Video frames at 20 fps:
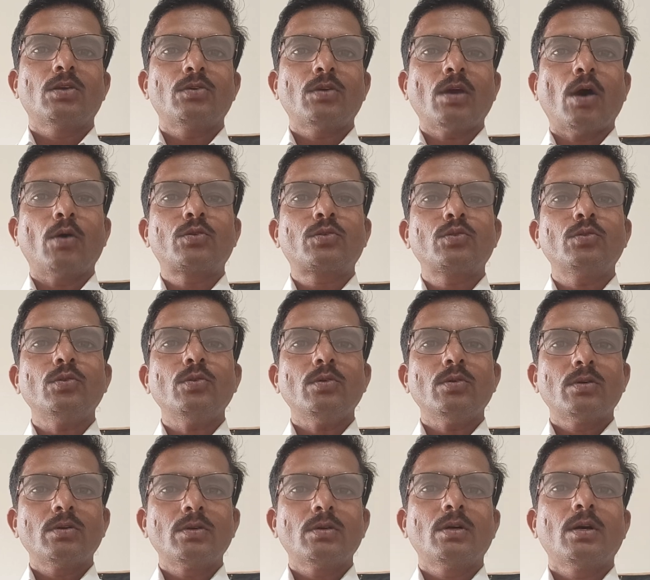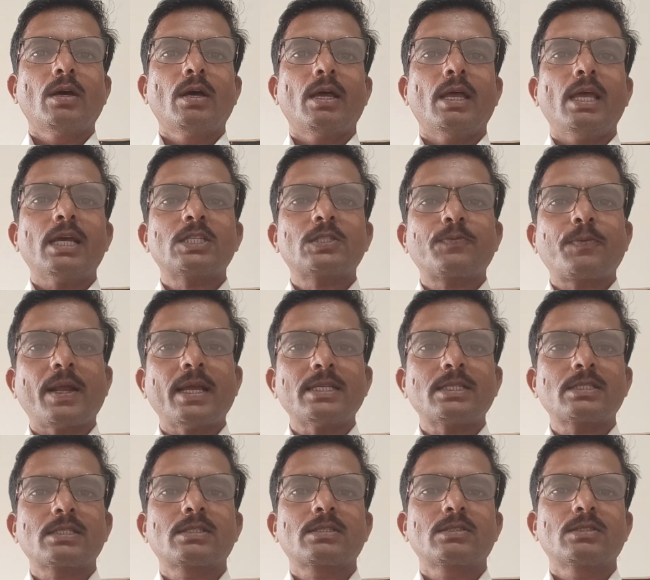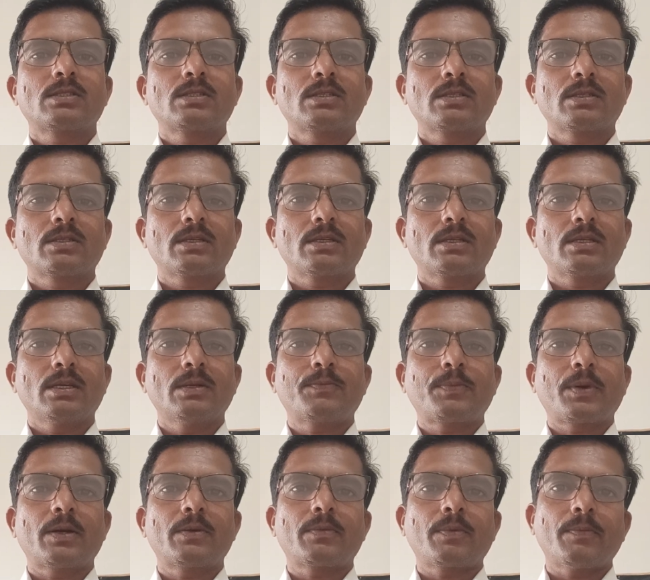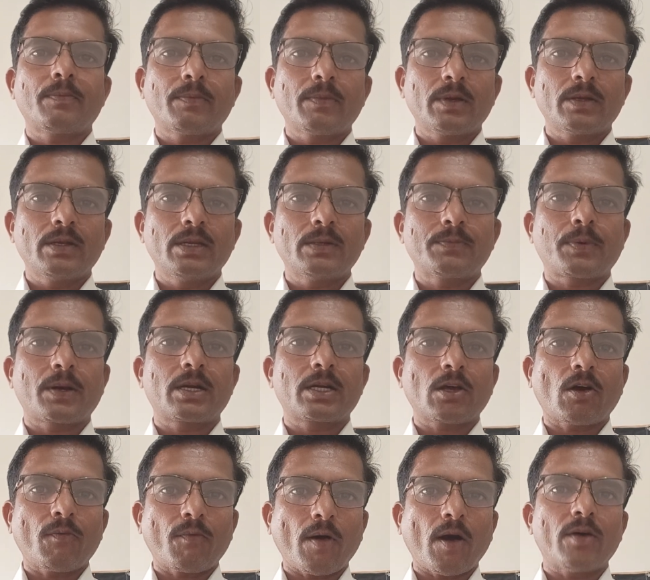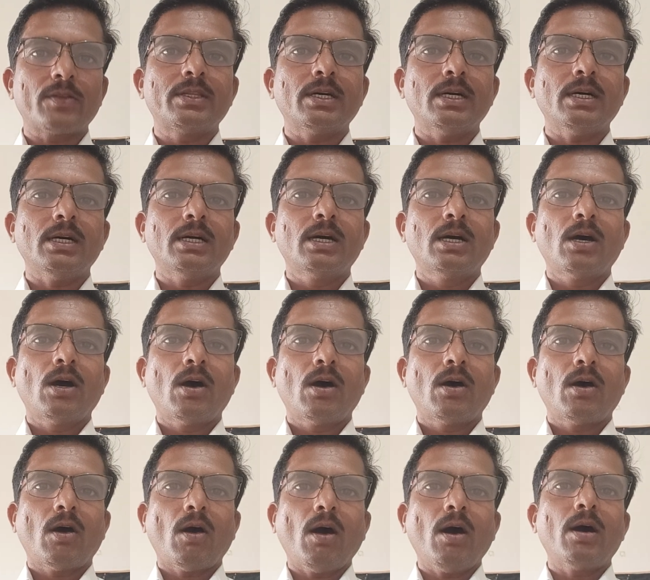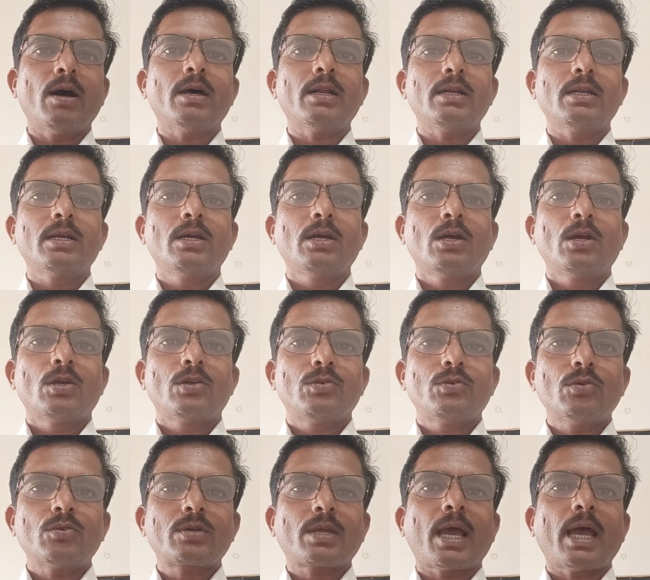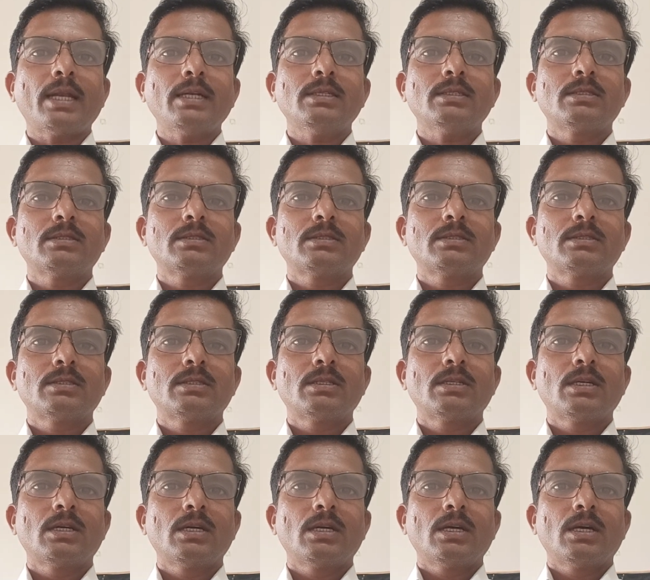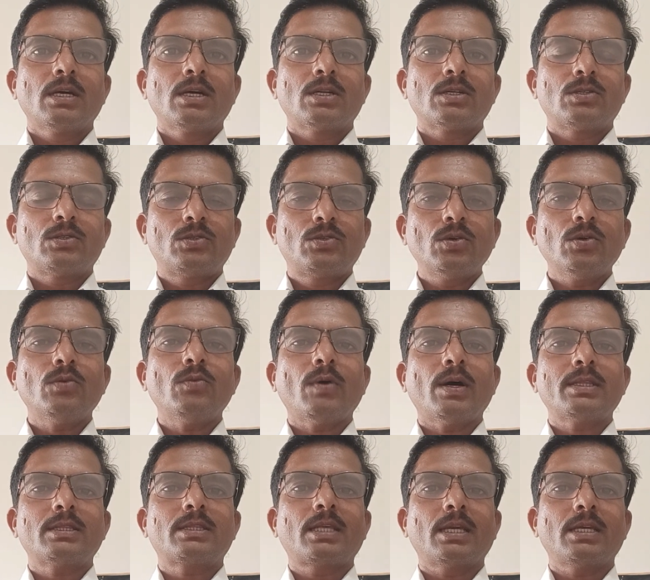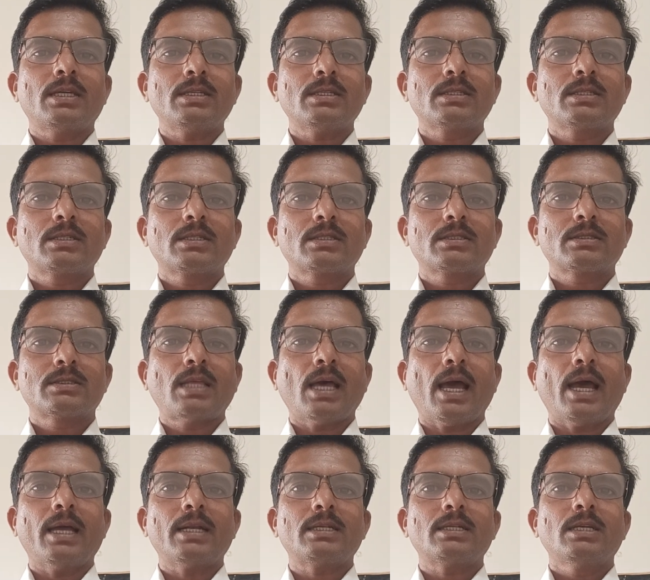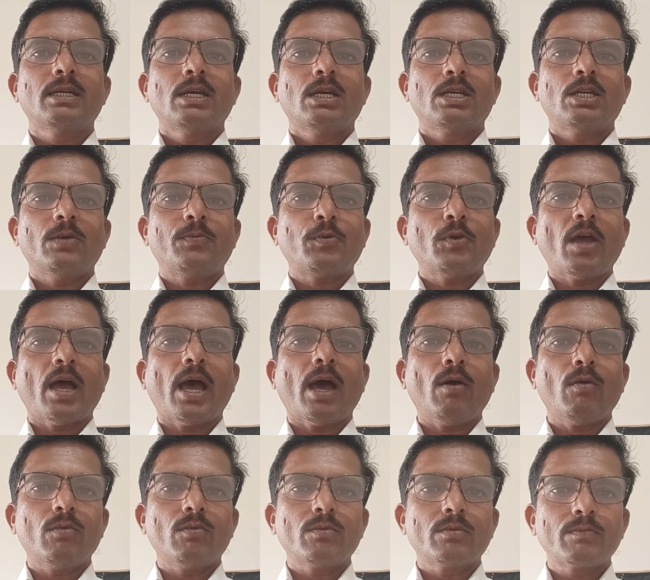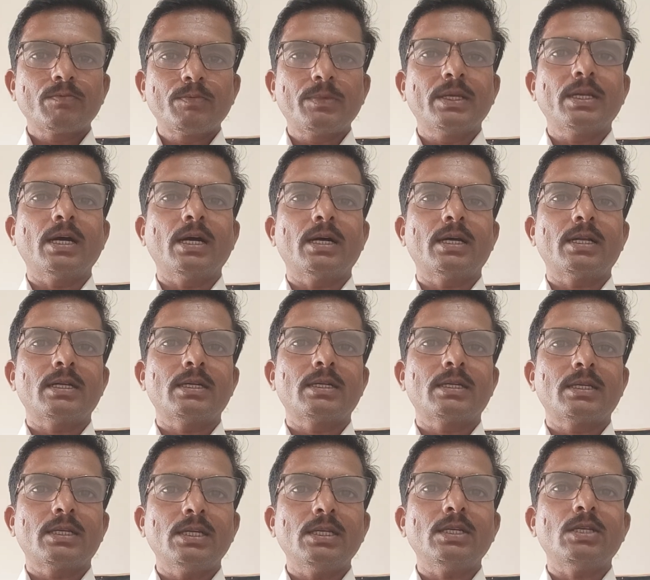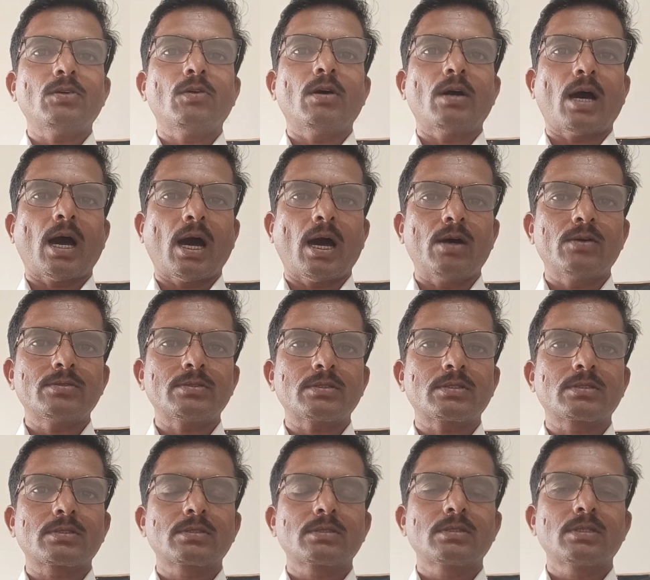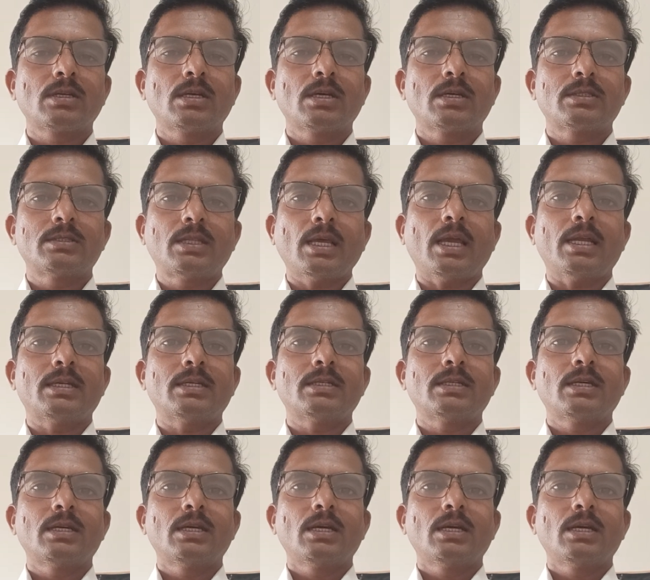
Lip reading: you have to express in front of other. Or you can do one thing, that if you have mirror in your house, then